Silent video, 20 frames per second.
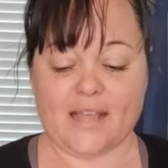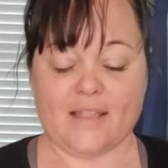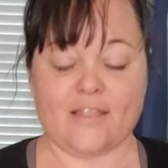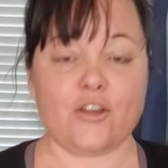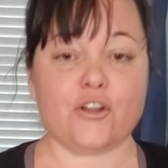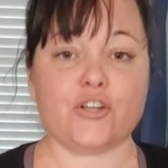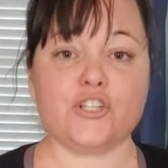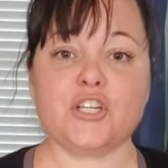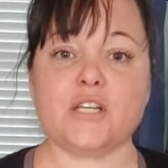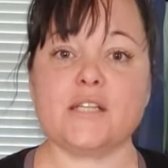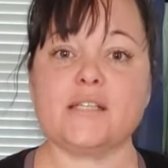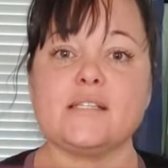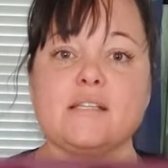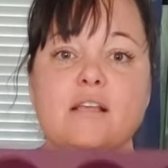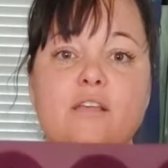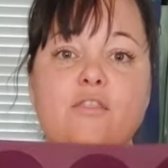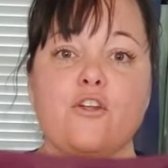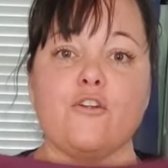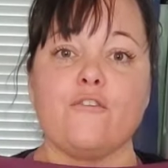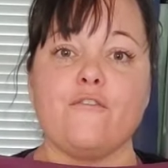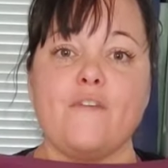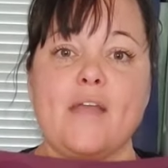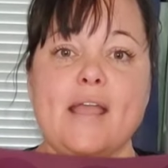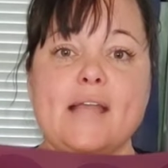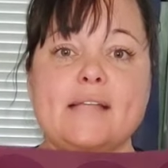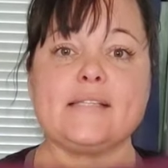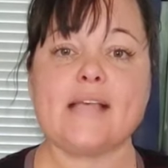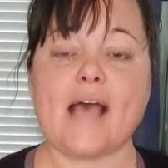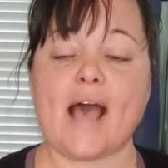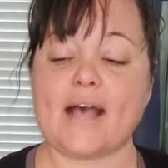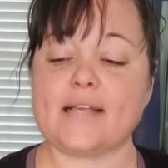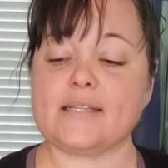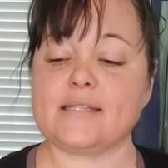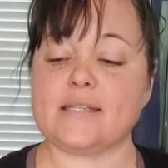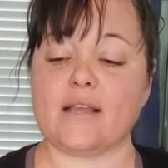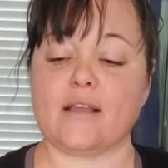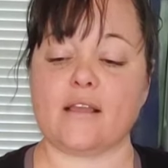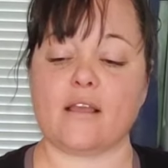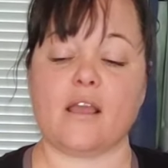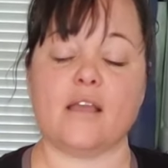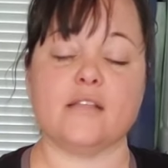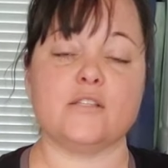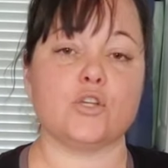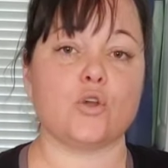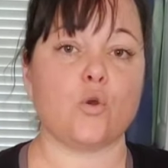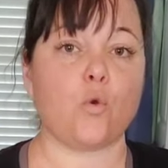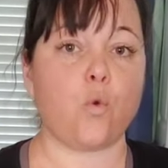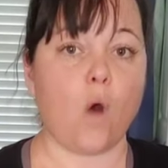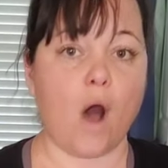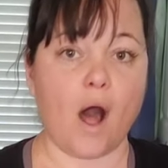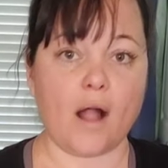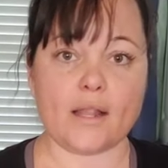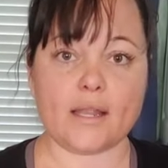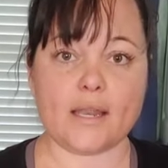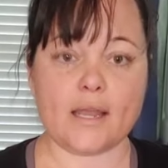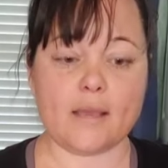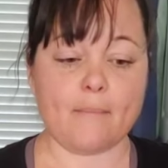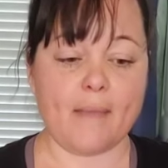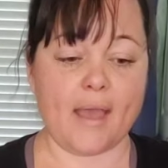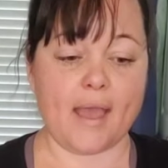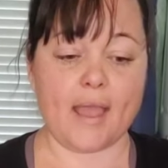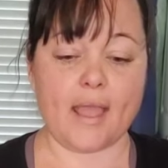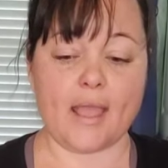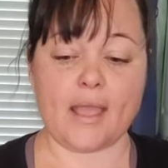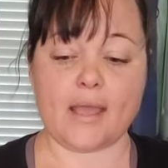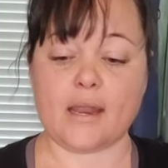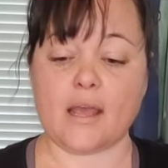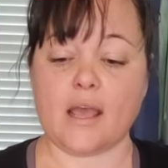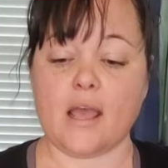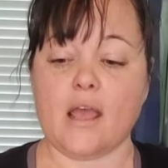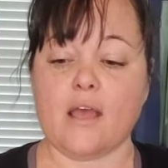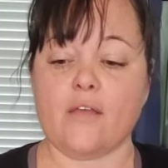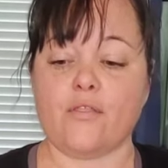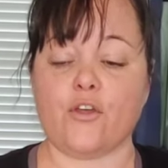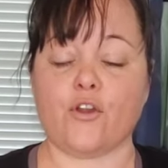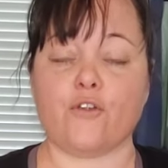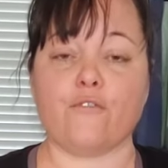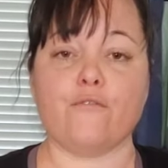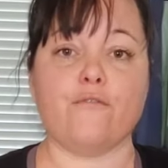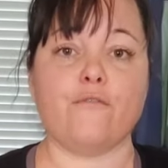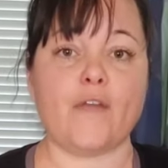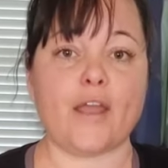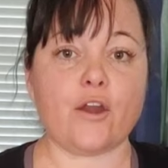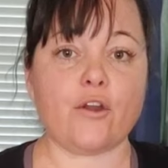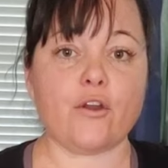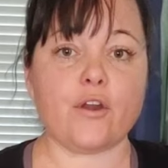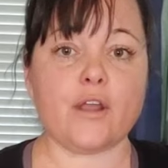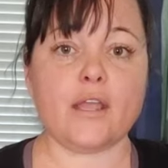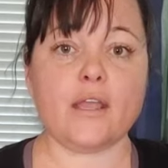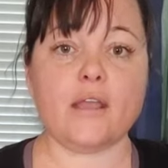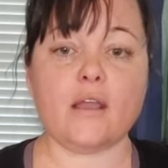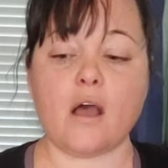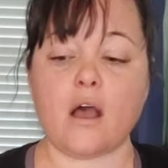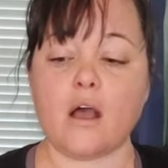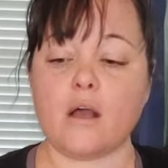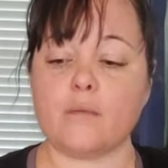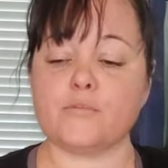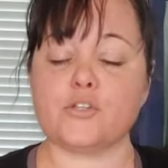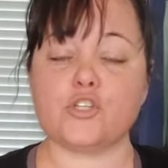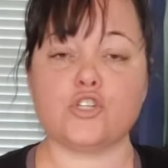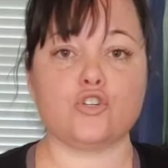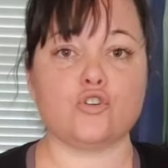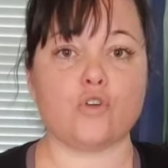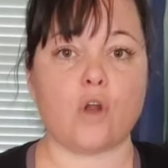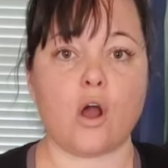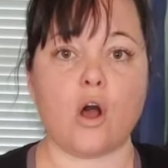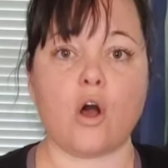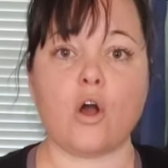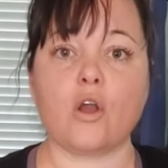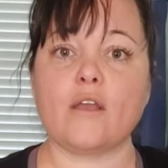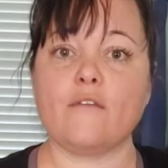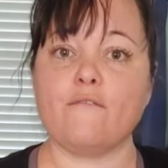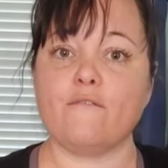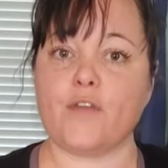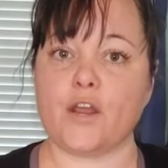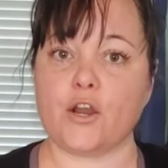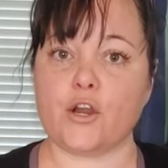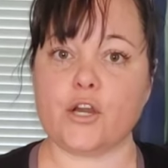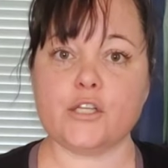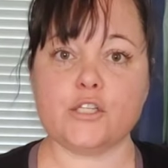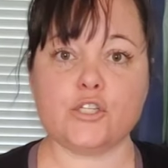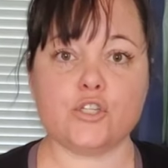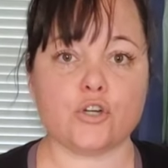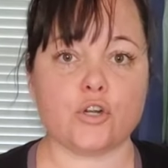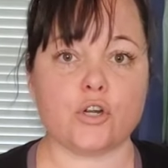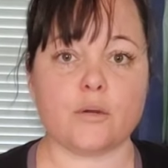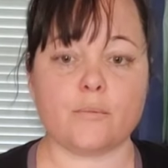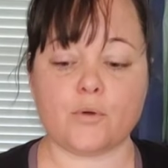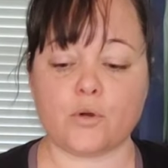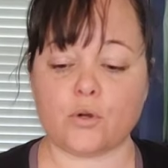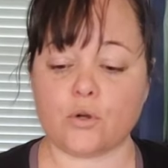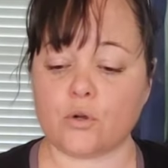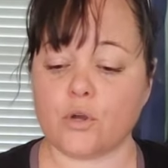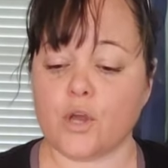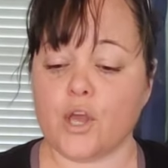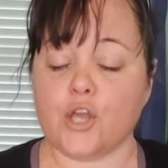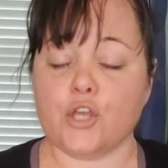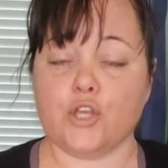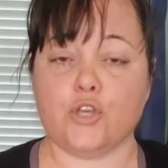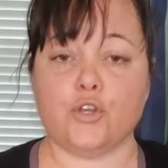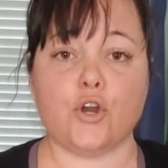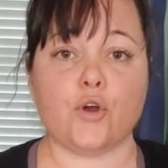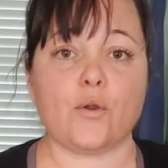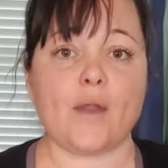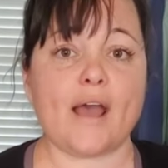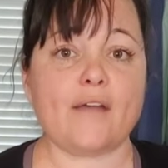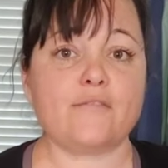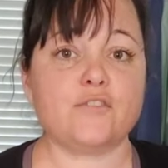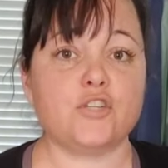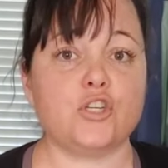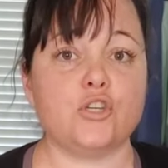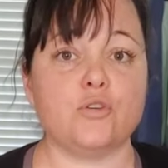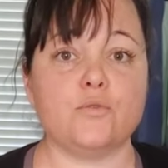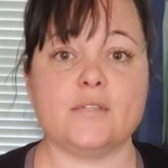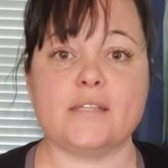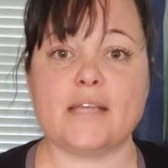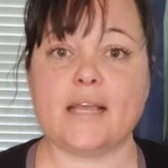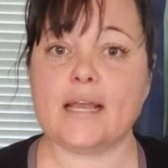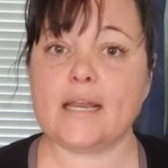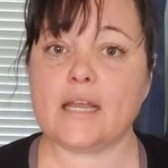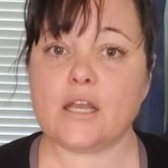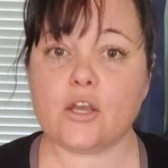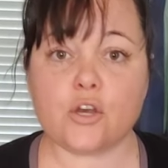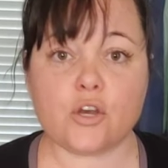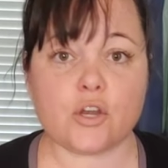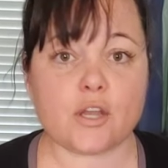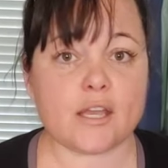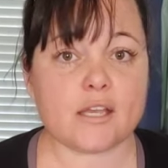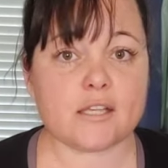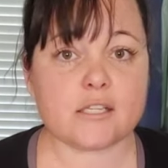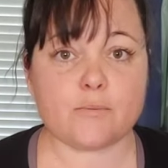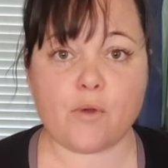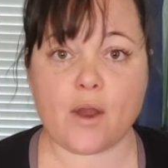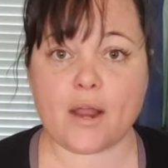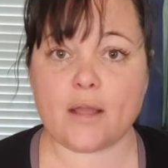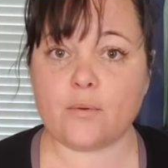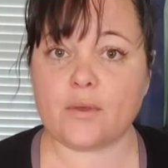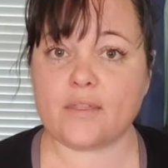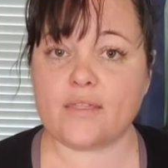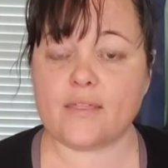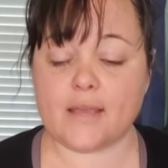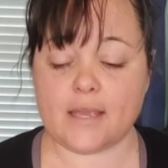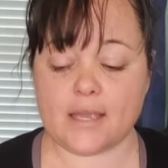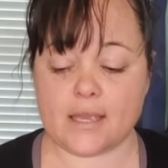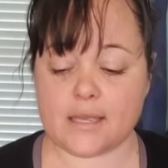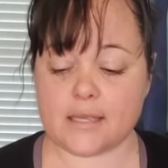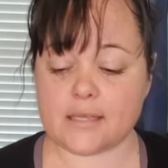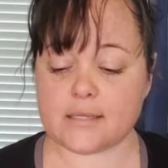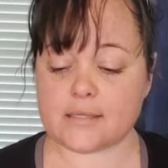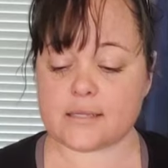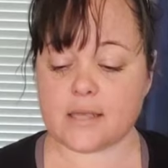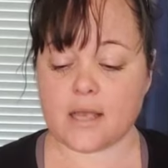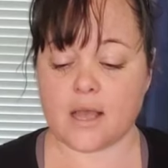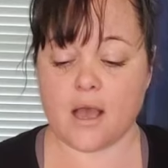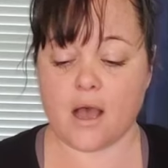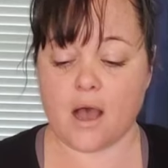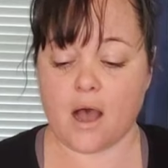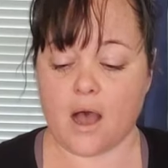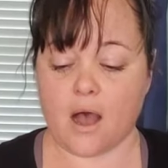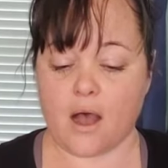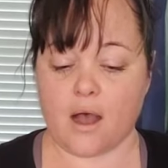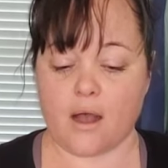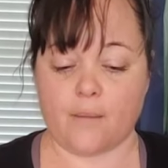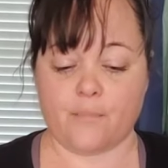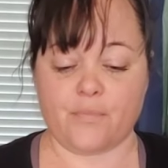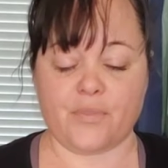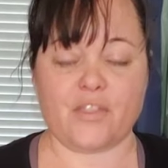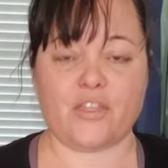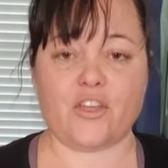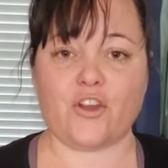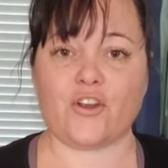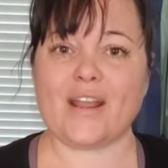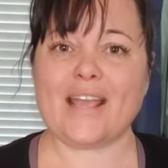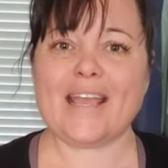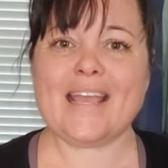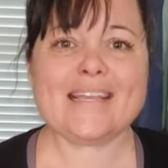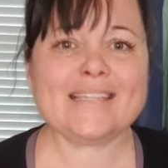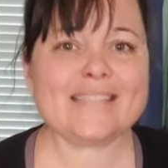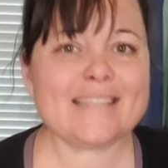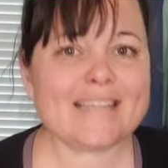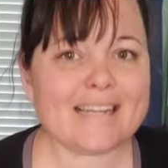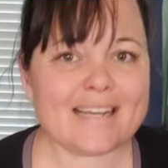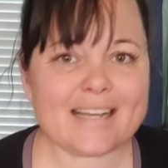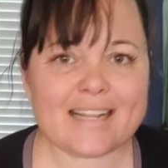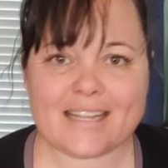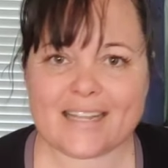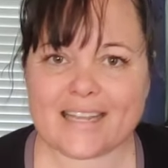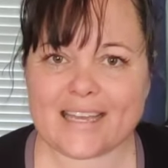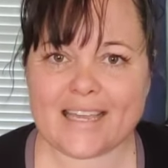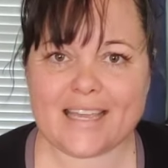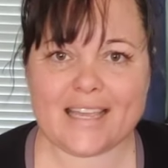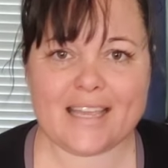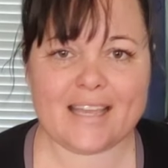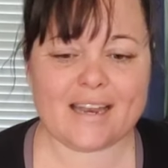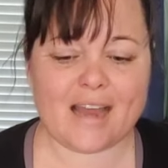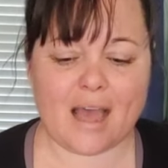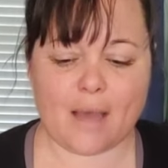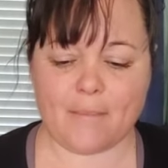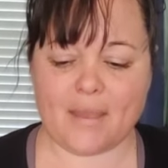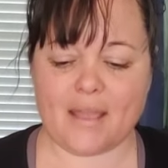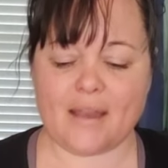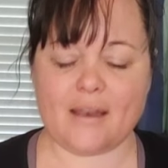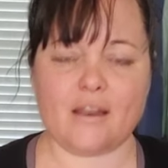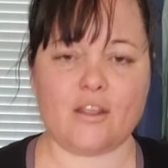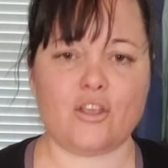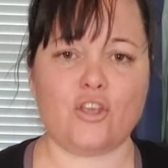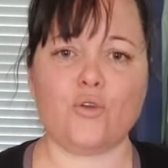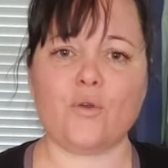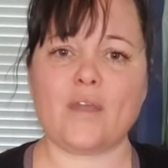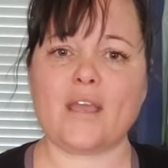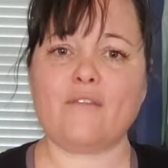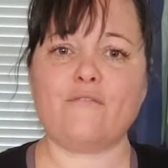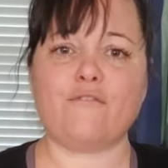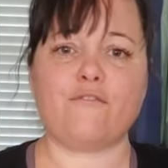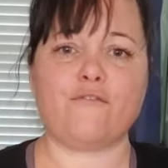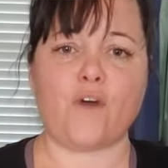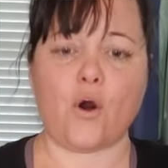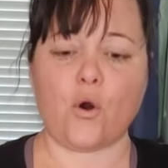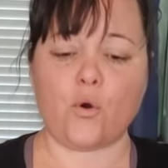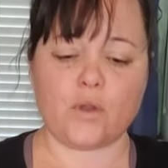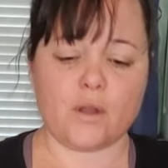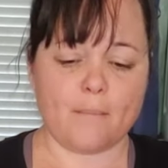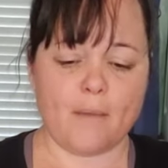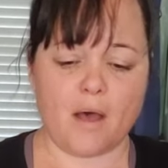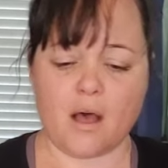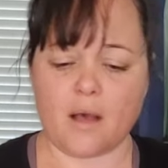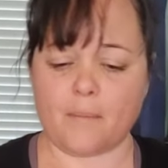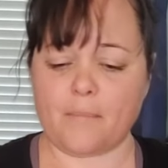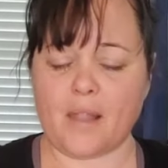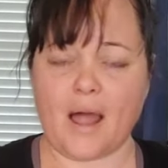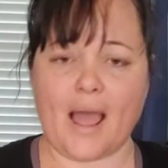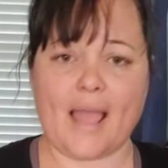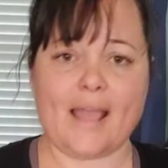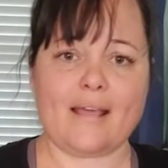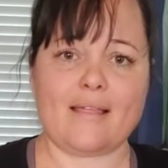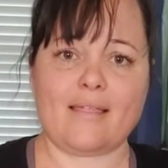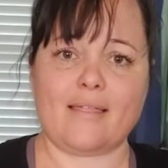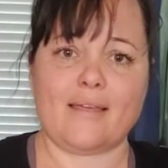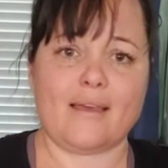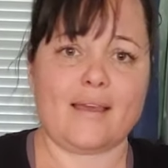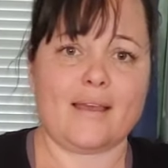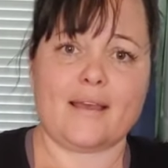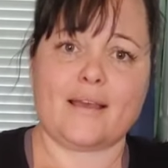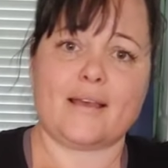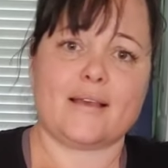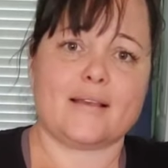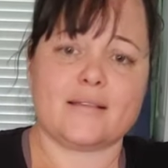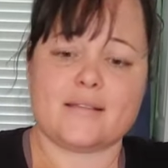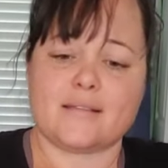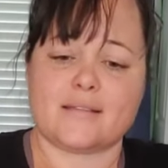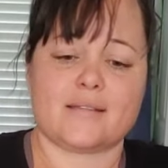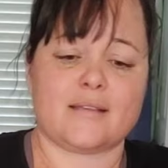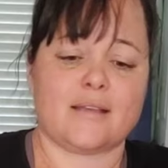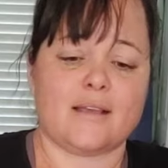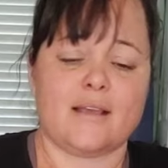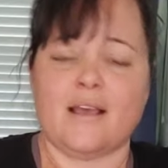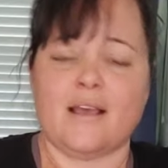They're fantastic. It's quality made. They're very strong and very durable. You don't have to use any cooking spray with these. They're easy to clean. I mean, you can fold them up like this,